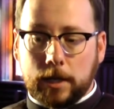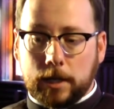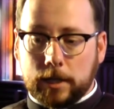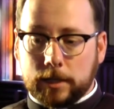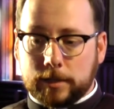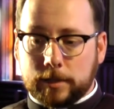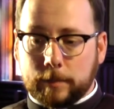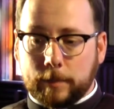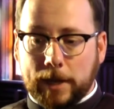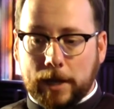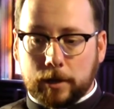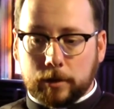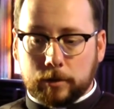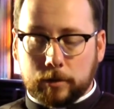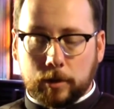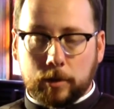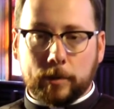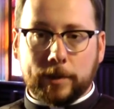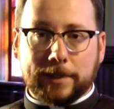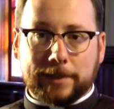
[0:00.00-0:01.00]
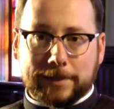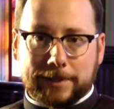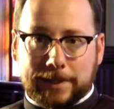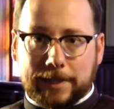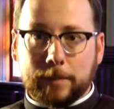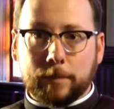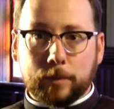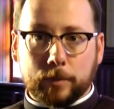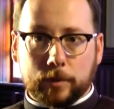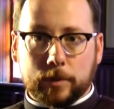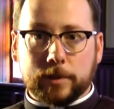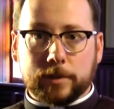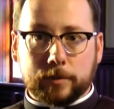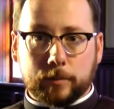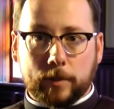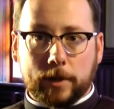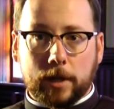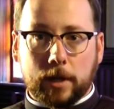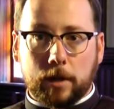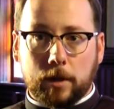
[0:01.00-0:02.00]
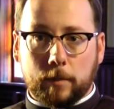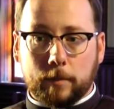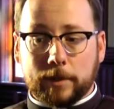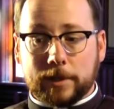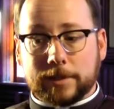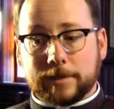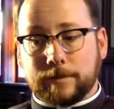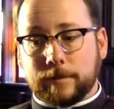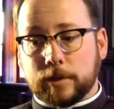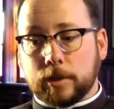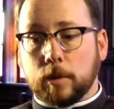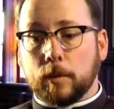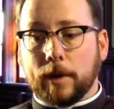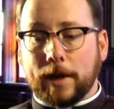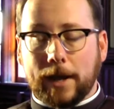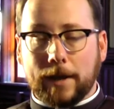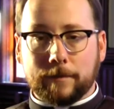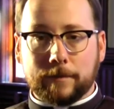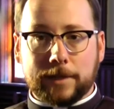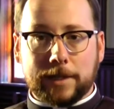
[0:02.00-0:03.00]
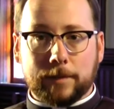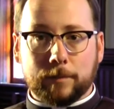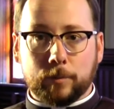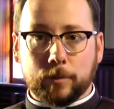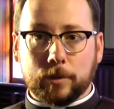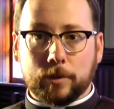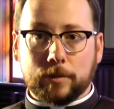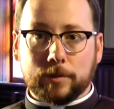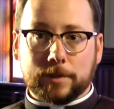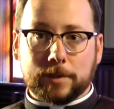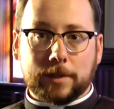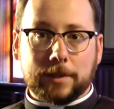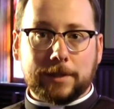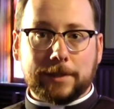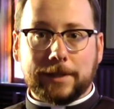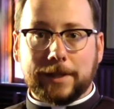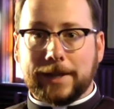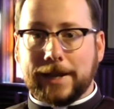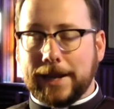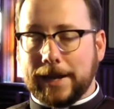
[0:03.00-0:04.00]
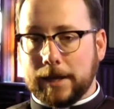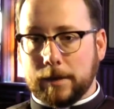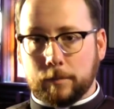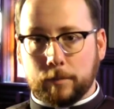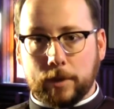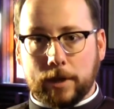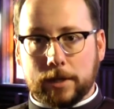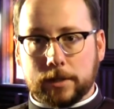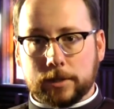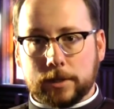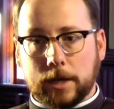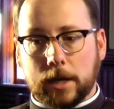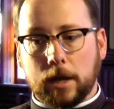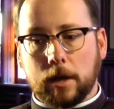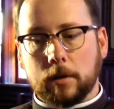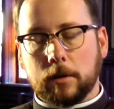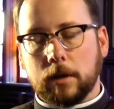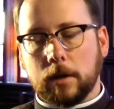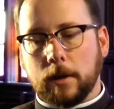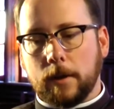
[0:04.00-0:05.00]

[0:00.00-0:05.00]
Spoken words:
it's about growing deeper as well, because if you don't have deep roots, you can't branch out.